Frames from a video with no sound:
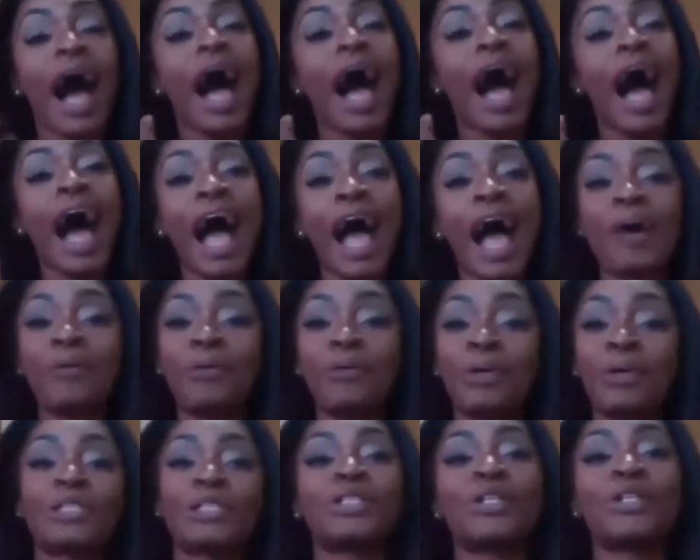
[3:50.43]
I
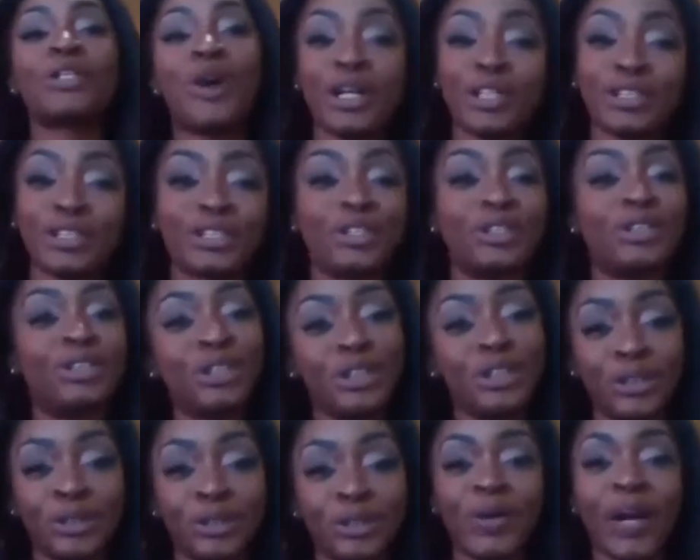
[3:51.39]
want to talk to
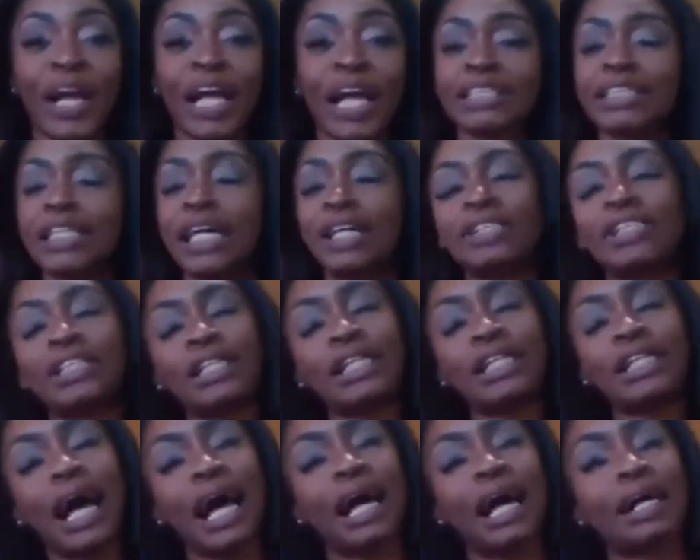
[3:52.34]
dude. And so
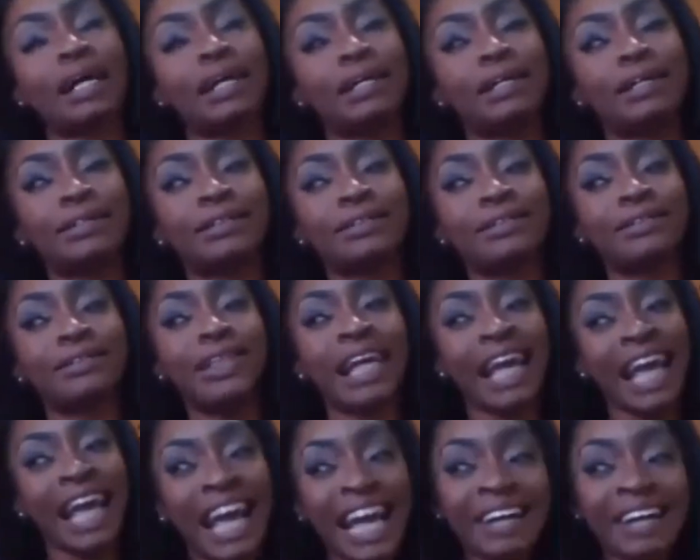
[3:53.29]
she like,
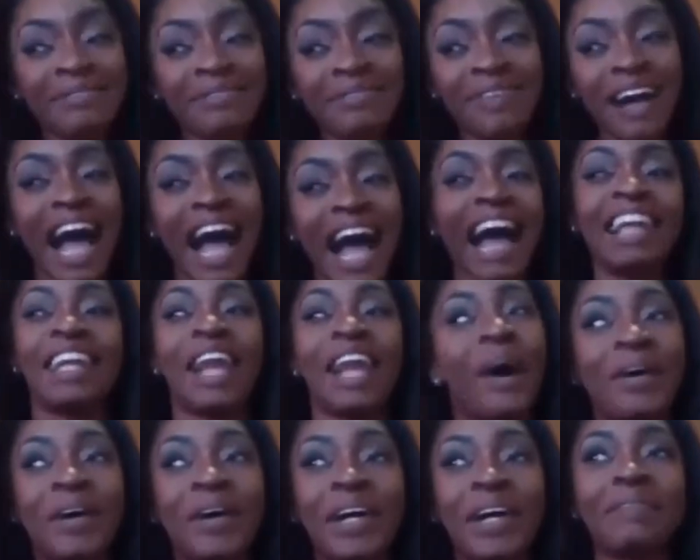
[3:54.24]
him? I
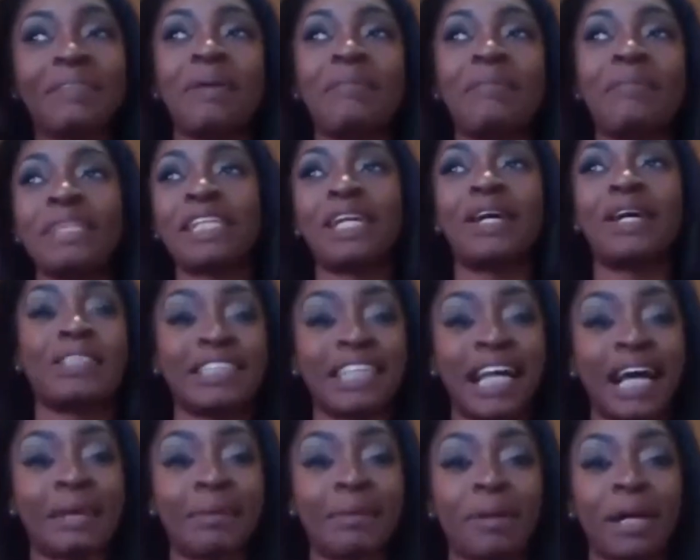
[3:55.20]
know him. I'm about to
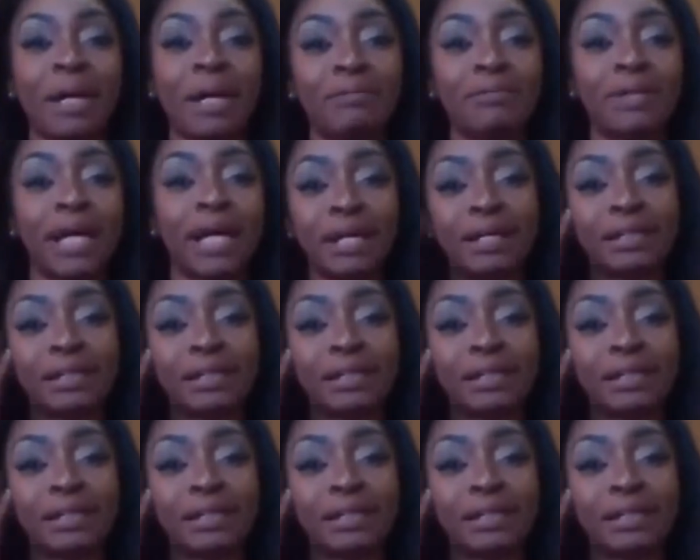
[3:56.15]
go tell him. And I'm